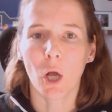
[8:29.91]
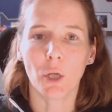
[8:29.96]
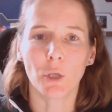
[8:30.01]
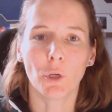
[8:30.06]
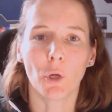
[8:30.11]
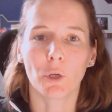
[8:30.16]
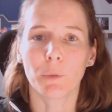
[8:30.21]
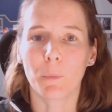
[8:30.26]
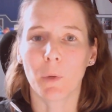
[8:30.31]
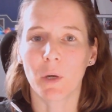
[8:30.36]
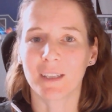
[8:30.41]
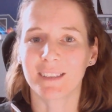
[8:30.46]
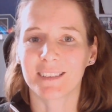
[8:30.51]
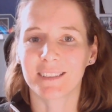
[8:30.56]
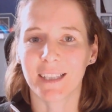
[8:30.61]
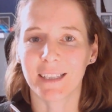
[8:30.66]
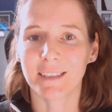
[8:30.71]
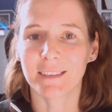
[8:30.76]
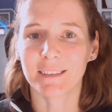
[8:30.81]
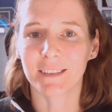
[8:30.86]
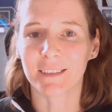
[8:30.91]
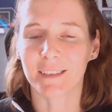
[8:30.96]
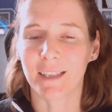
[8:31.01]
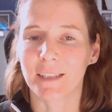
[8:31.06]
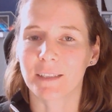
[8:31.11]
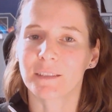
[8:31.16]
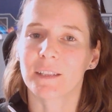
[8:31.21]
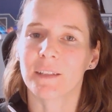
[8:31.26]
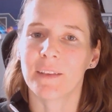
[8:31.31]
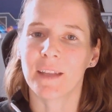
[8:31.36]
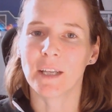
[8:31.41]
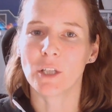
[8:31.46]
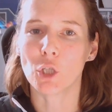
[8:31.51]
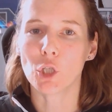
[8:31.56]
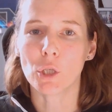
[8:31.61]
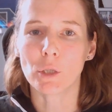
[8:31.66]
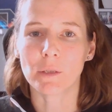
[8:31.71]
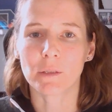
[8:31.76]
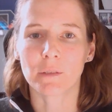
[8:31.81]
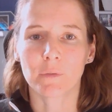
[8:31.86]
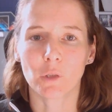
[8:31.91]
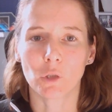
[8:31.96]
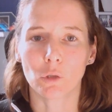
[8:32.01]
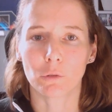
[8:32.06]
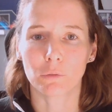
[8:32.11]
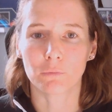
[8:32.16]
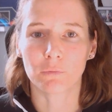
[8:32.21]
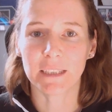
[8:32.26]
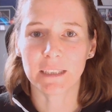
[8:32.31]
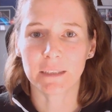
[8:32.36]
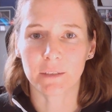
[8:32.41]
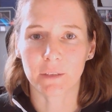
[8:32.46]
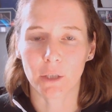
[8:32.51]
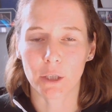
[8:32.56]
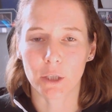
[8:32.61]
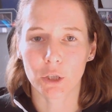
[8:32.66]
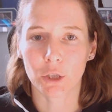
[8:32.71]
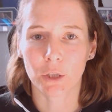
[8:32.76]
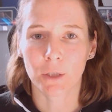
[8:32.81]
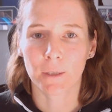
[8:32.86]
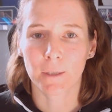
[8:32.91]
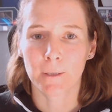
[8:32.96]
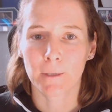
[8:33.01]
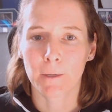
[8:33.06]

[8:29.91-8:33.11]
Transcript: anonymized data set to then use for your research.